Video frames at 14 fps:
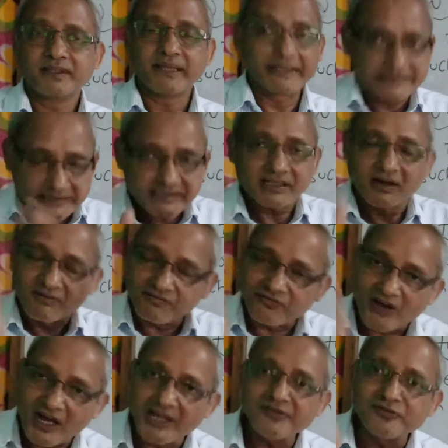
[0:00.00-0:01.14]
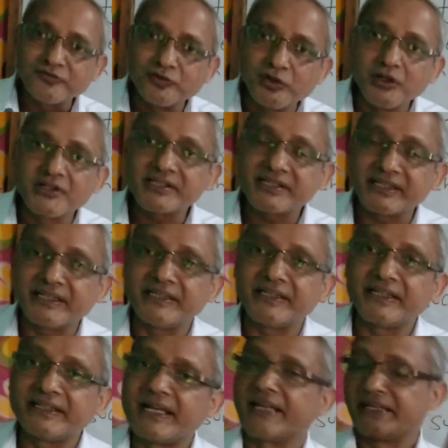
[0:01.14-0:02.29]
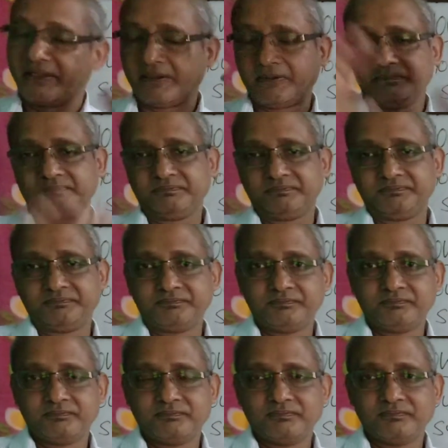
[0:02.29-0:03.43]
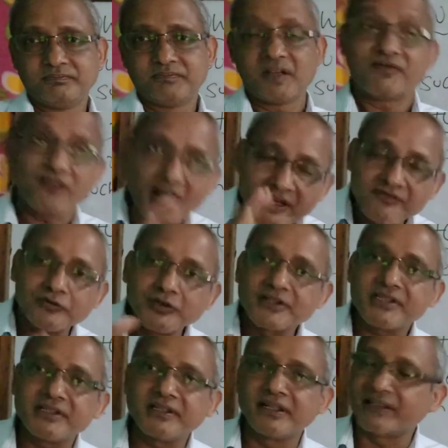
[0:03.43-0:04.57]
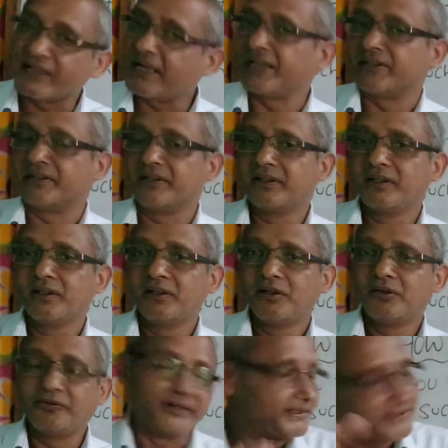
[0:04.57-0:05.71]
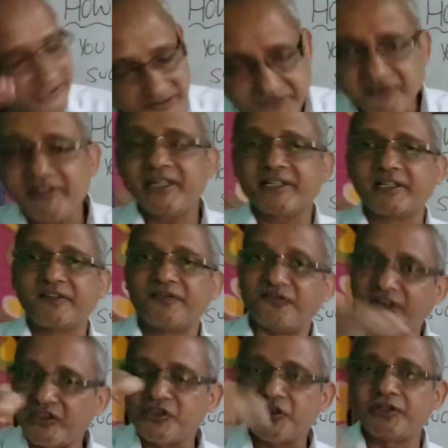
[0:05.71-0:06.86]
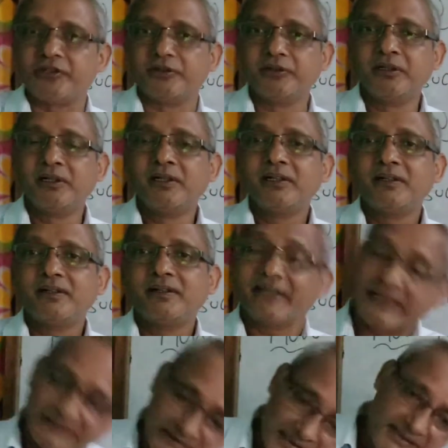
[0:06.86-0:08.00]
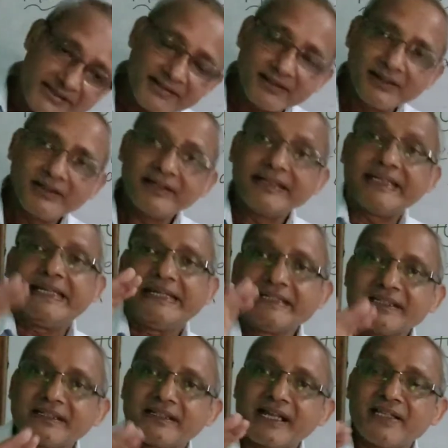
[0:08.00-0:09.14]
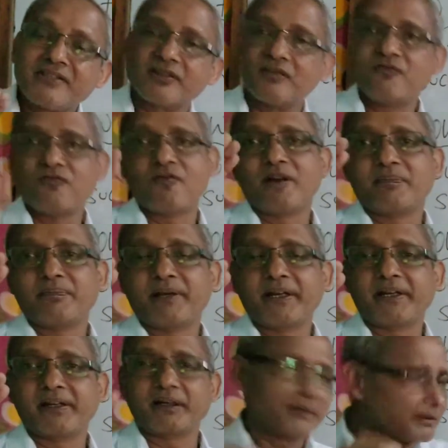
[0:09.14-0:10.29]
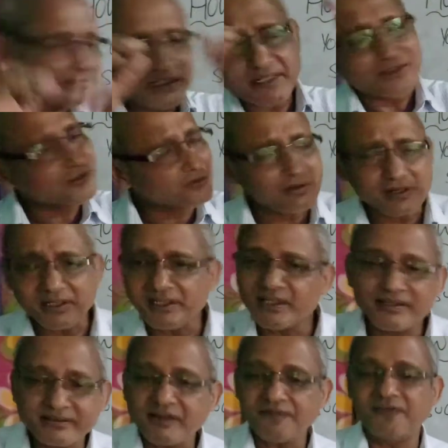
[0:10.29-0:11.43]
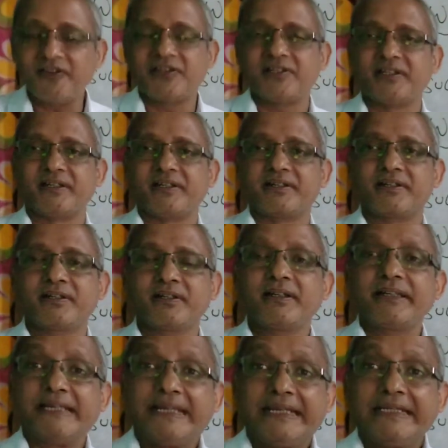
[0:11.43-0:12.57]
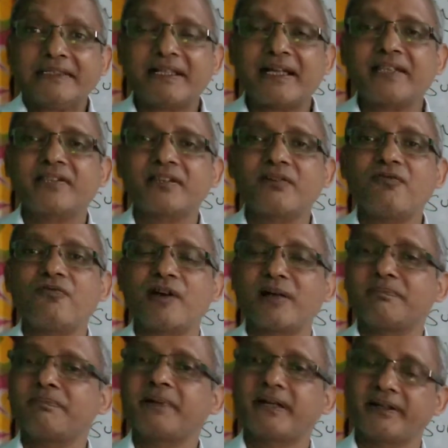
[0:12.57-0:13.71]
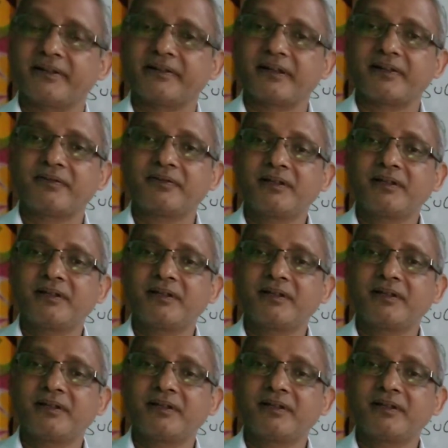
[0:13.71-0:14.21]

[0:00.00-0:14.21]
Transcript: at least 5 words in a line. 5 words in a line will definitely fetch you at least 8 lines of one paragraph. Now that's totally sufficient. 8 lines of one paragraph.